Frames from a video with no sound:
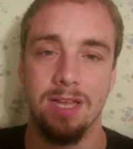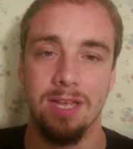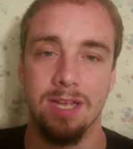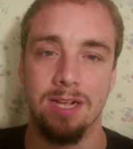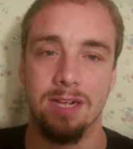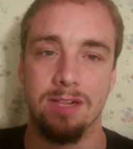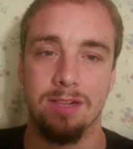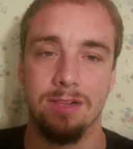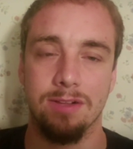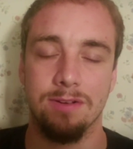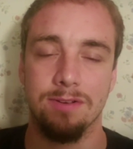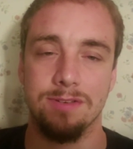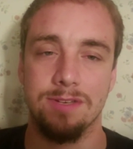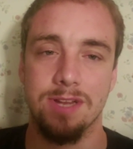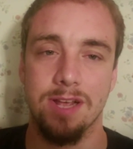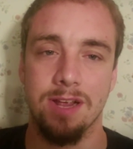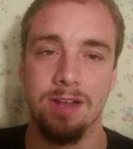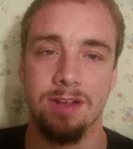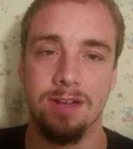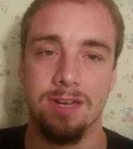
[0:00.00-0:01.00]

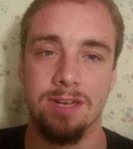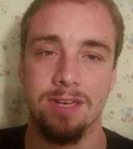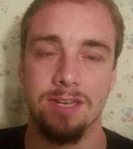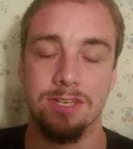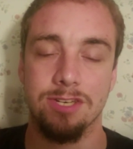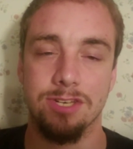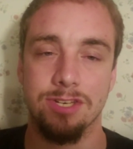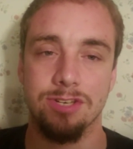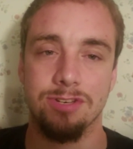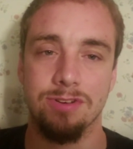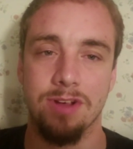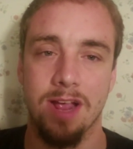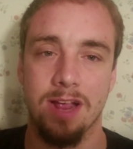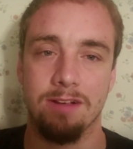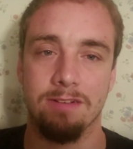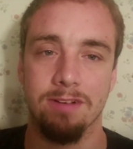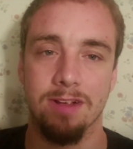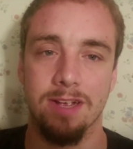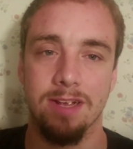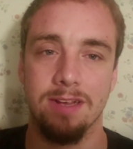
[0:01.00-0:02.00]
Enclosed air-conditioned
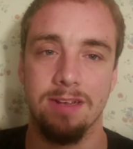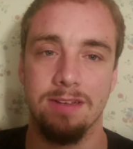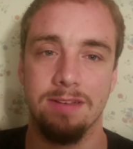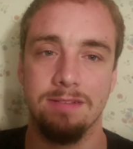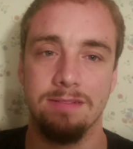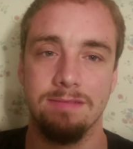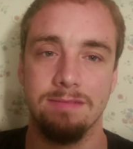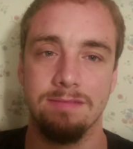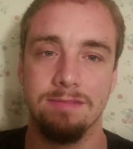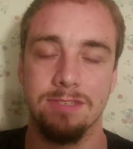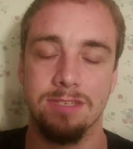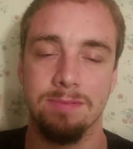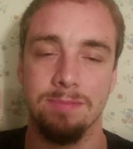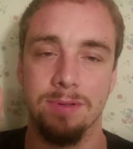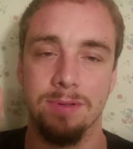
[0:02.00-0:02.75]
track rig to